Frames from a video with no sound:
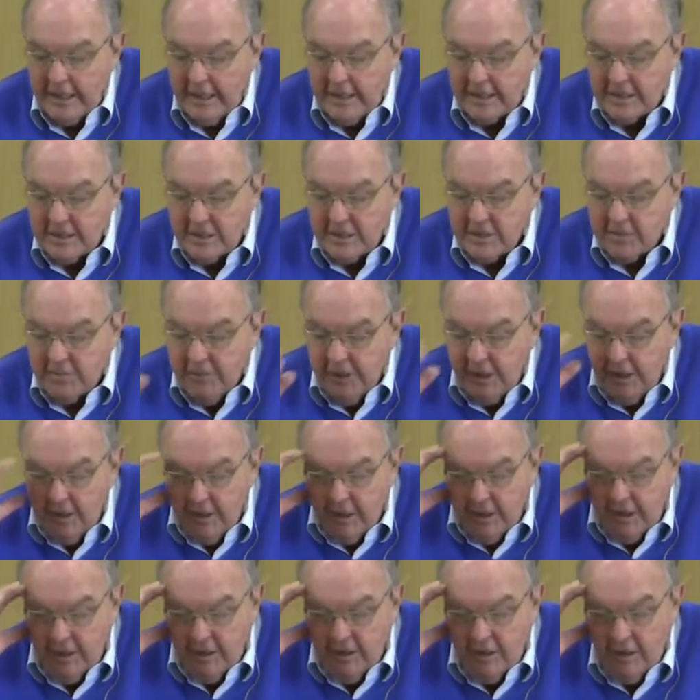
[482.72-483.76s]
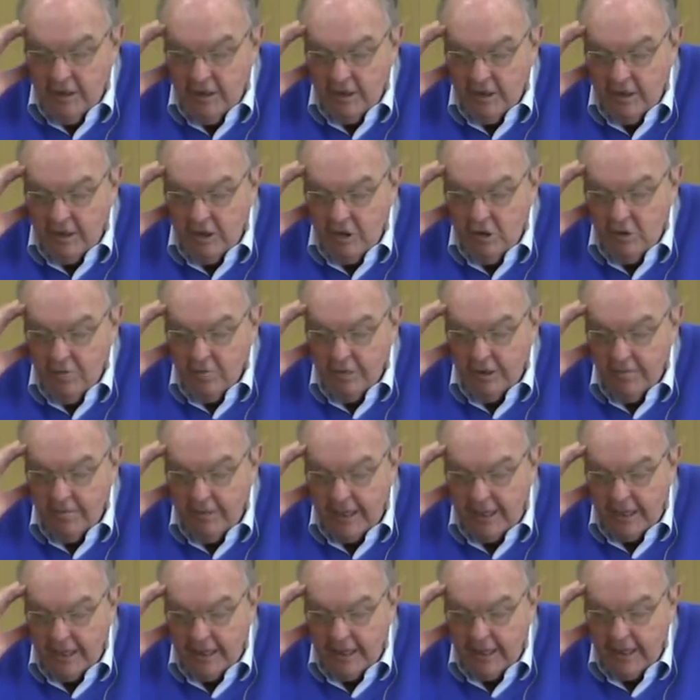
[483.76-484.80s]
This has been in the human
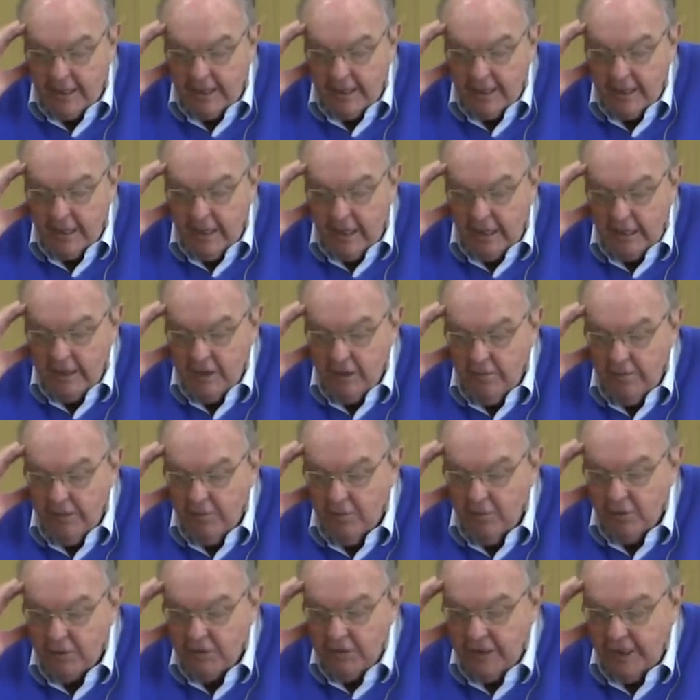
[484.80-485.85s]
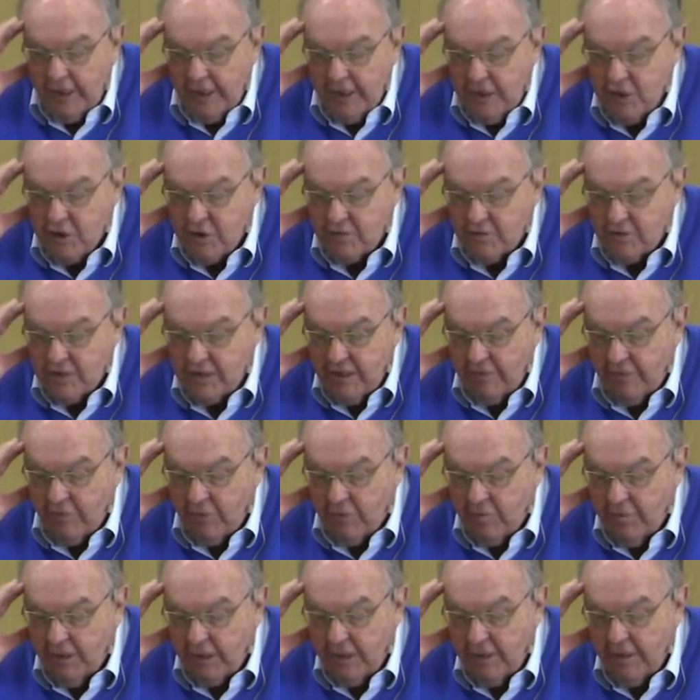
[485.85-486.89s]
mind. I can remember at the age of
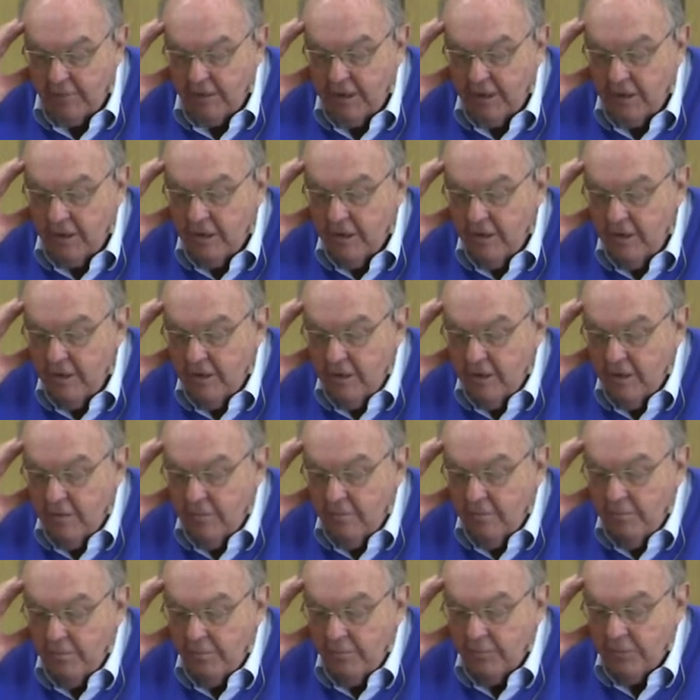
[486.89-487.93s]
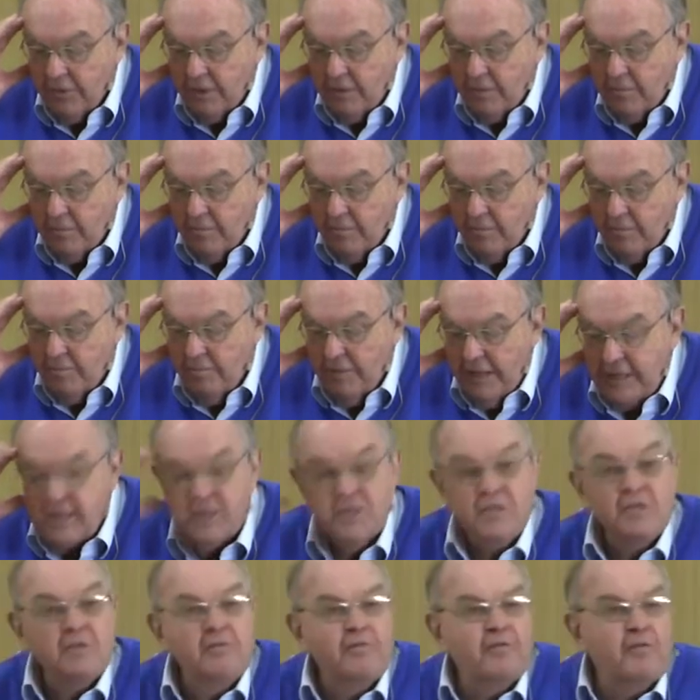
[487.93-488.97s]
7 becoming
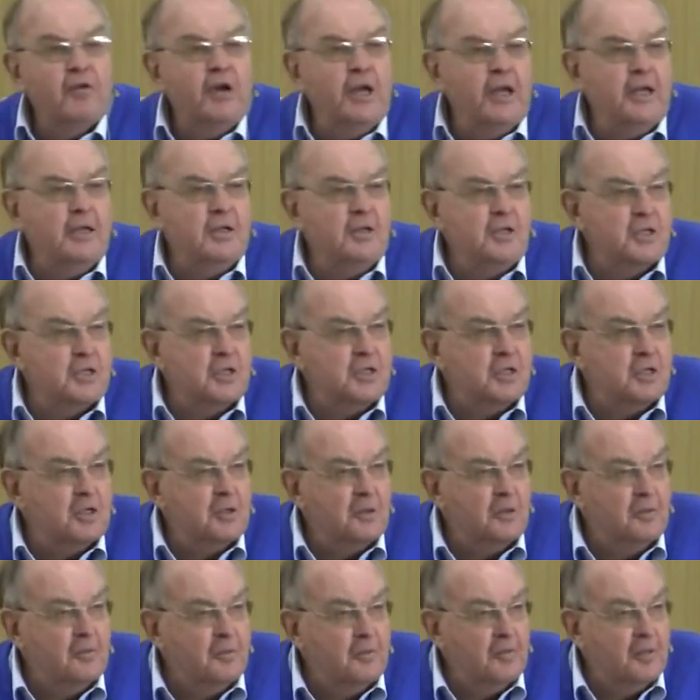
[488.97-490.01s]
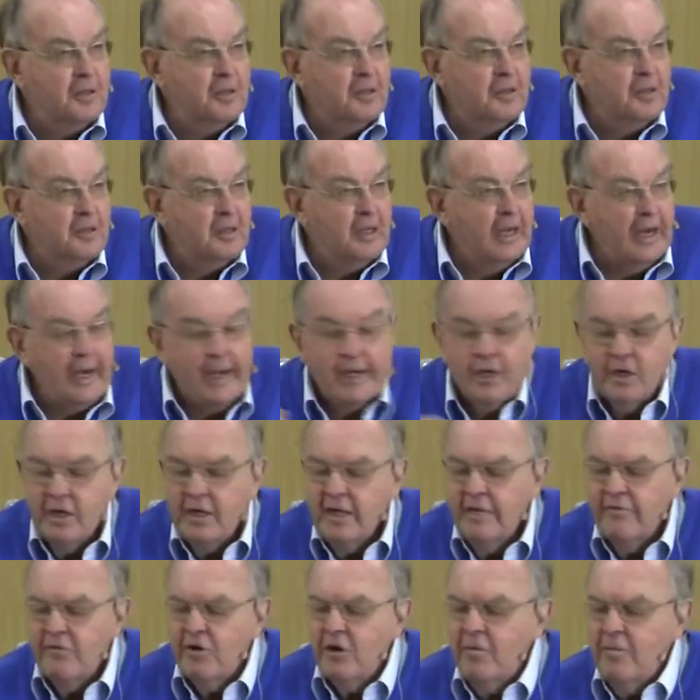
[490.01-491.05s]
best friends. I
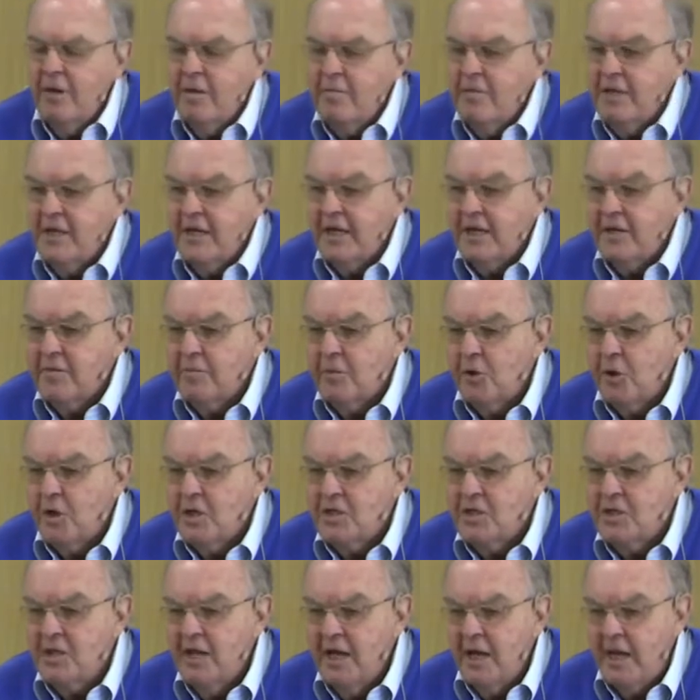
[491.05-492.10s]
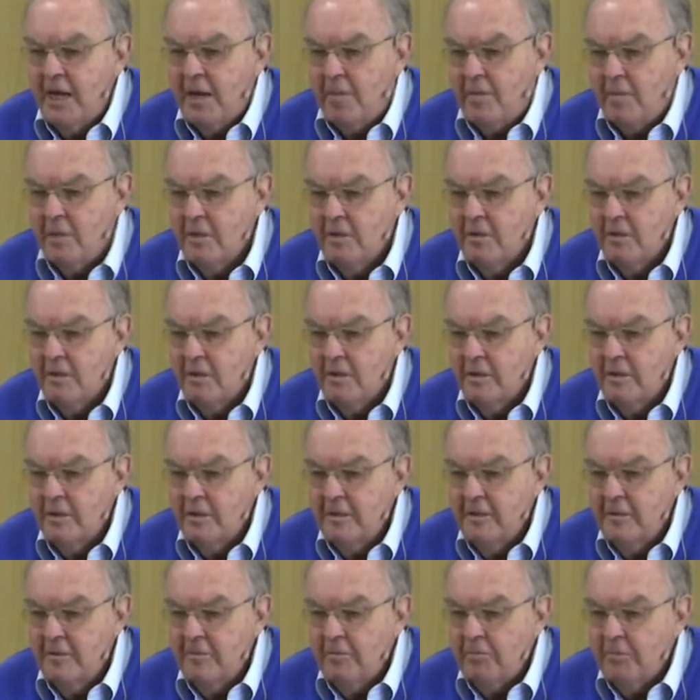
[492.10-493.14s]
can't even remember the other boy's name.
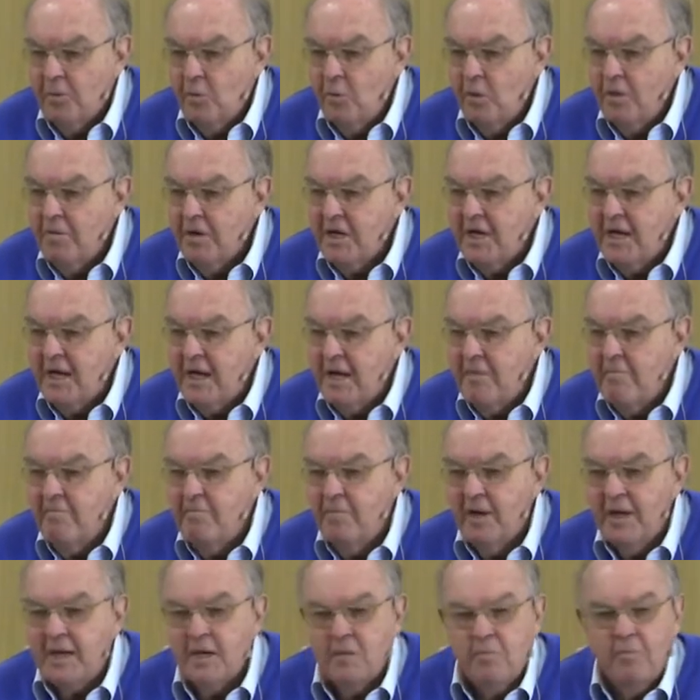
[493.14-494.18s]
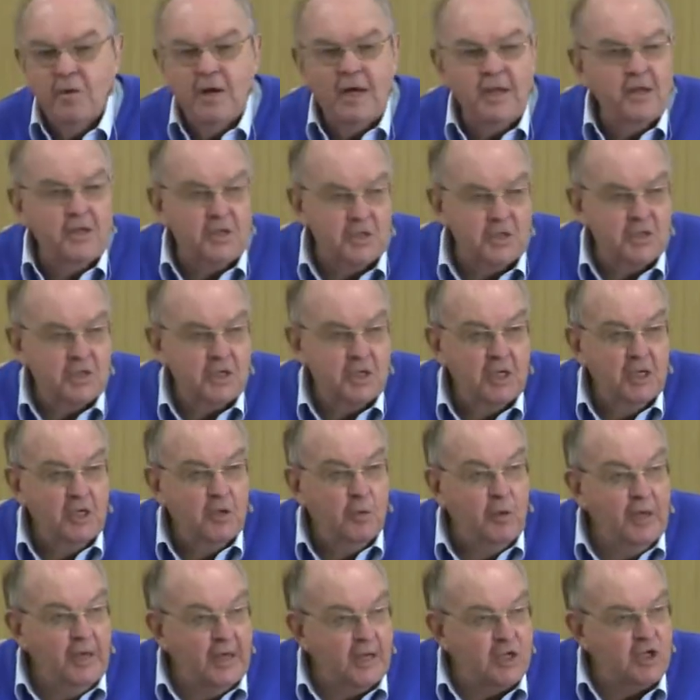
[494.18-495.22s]
We became blood brothers.
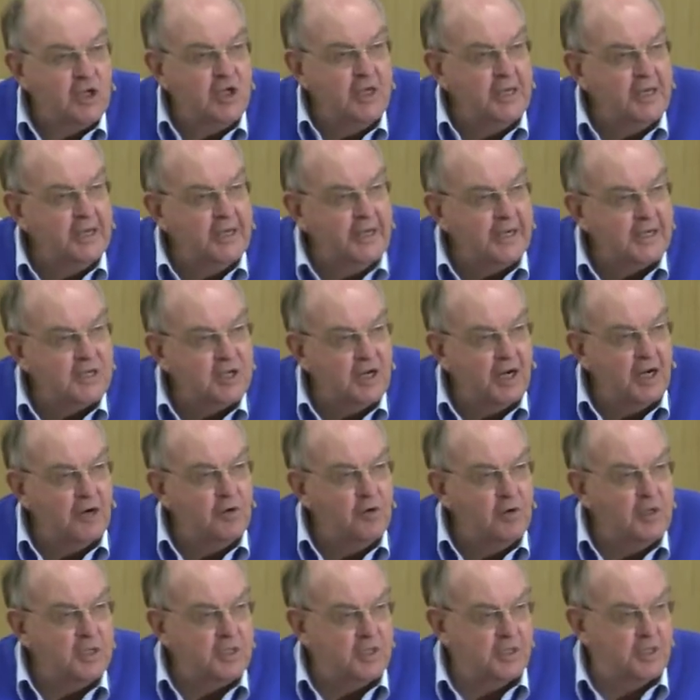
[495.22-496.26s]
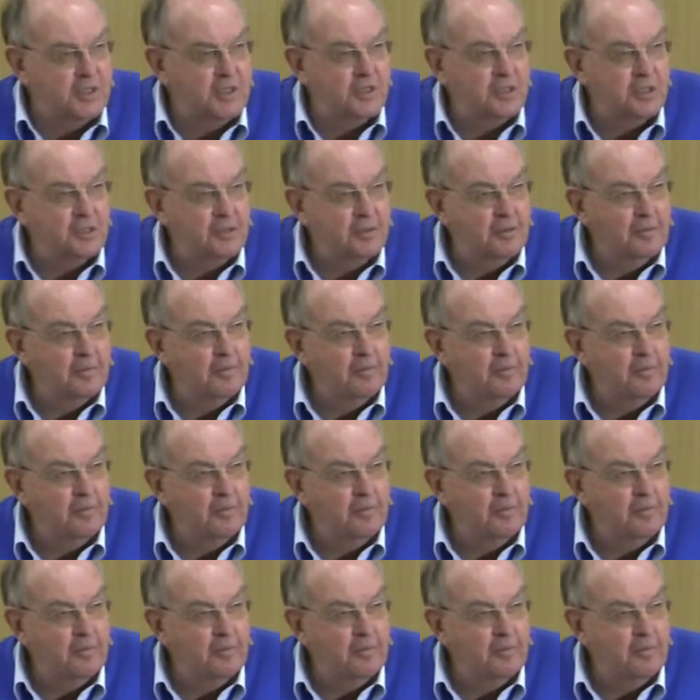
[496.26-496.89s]
We actually cut our wrists.